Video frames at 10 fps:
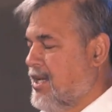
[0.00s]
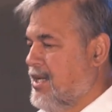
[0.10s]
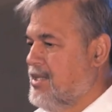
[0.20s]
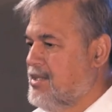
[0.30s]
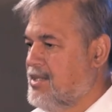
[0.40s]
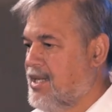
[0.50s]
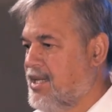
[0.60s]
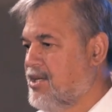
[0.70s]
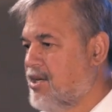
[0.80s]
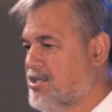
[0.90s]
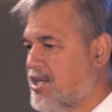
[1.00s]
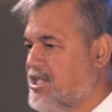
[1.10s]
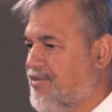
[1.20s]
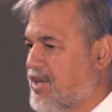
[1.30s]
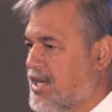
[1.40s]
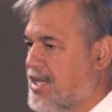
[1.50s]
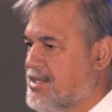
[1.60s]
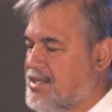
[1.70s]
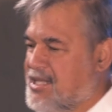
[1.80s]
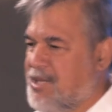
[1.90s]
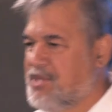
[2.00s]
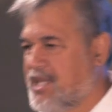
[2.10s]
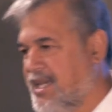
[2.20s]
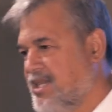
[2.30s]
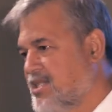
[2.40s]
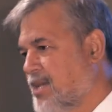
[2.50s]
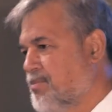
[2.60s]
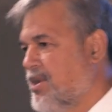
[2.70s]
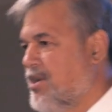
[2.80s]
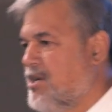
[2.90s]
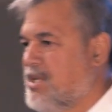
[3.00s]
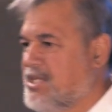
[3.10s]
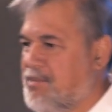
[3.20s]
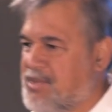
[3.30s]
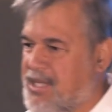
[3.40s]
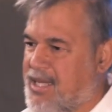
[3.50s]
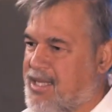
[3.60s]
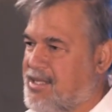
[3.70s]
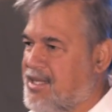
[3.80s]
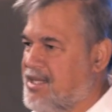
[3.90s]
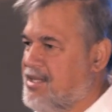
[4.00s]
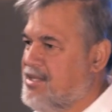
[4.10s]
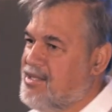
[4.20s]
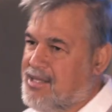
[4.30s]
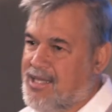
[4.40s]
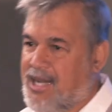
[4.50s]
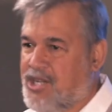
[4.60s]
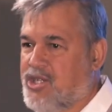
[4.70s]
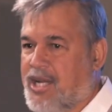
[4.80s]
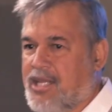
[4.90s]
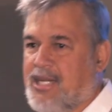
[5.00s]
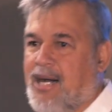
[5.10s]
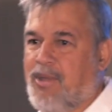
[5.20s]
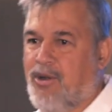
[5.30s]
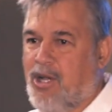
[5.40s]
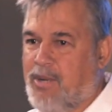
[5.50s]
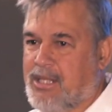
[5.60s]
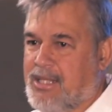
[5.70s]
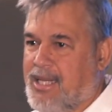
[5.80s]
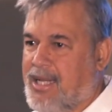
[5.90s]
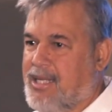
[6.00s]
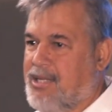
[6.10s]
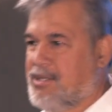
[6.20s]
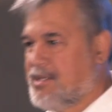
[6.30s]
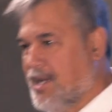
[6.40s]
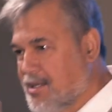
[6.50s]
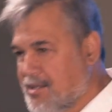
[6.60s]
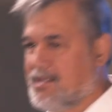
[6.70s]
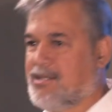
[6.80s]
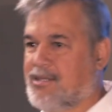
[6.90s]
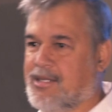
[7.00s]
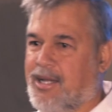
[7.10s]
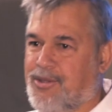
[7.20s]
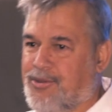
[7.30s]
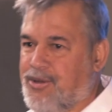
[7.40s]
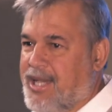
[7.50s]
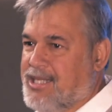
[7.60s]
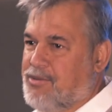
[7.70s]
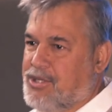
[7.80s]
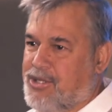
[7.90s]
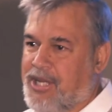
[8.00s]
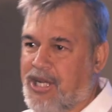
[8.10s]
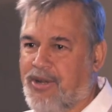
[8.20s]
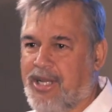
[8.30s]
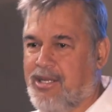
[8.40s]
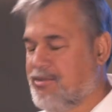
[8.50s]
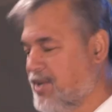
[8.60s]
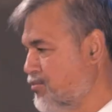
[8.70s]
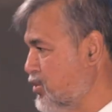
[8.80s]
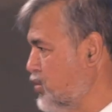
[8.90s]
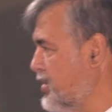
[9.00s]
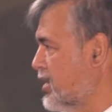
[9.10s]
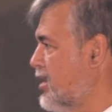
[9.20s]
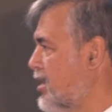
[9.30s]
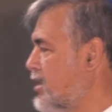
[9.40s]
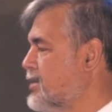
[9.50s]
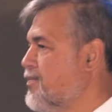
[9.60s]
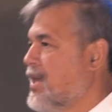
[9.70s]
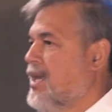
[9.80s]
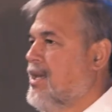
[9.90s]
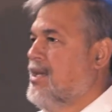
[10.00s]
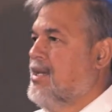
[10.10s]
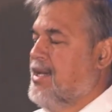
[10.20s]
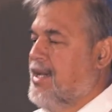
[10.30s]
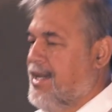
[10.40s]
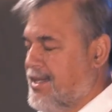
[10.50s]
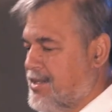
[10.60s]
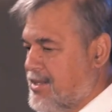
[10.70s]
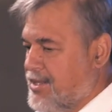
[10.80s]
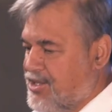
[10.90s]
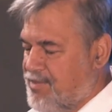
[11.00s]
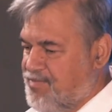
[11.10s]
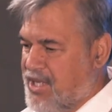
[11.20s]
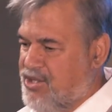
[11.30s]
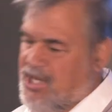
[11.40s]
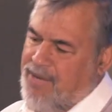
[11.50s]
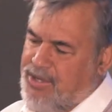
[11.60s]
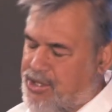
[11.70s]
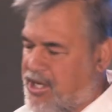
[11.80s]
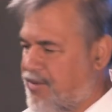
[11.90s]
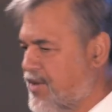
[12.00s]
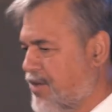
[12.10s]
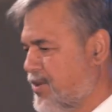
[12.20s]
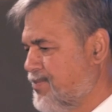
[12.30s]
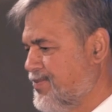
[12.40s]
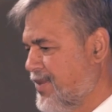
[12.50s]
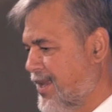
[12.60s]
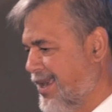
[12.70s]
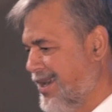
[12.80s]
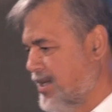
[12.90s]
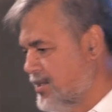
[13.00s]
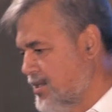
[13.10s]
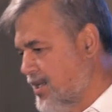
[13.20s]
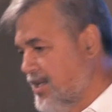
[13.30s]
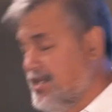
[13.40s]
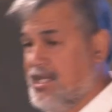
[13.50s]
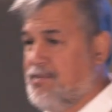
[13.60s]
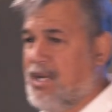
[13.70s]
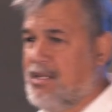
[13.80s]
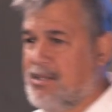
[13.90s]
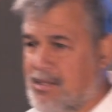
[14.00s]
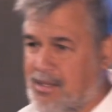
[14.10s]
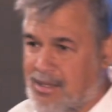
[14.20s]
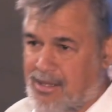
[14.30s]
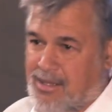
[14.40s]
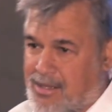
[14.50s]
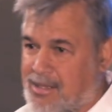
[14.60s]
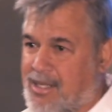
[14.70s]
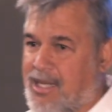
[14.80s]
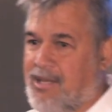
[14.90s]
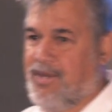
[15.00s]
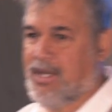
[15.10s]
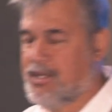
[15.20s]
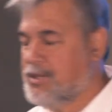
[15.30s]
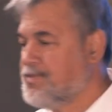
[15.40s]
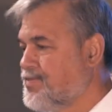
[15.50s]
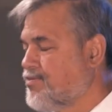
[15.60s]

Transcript: and he got to the traffic lights. Some say he skipped the robot, some say he tried to time the robot, and he was just going through as it was turning green. He went between the cars, and the driver turned in front of him, and he T-boned the other vehicle.